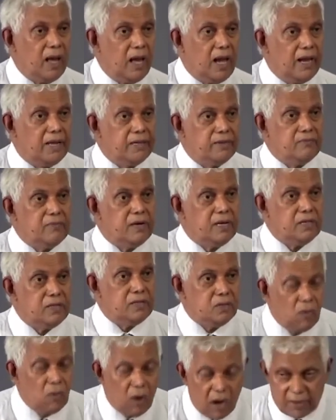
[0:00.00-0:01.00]
and when
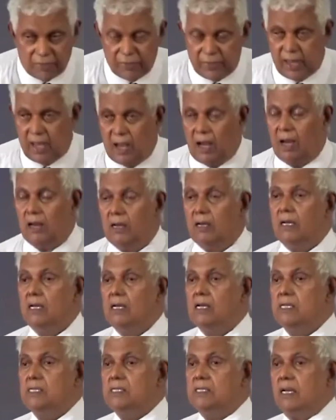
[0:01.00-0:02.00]
you are there.
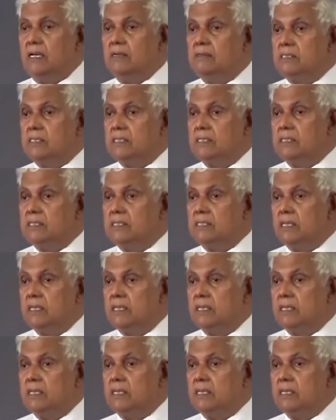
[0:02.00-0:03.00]
Shall you say,
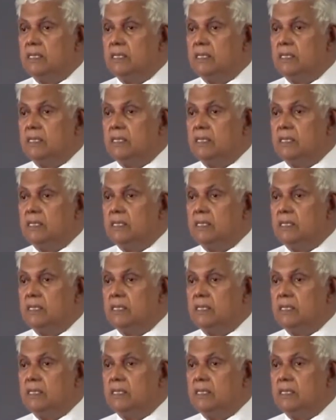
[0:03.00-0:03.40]
bless the Lord.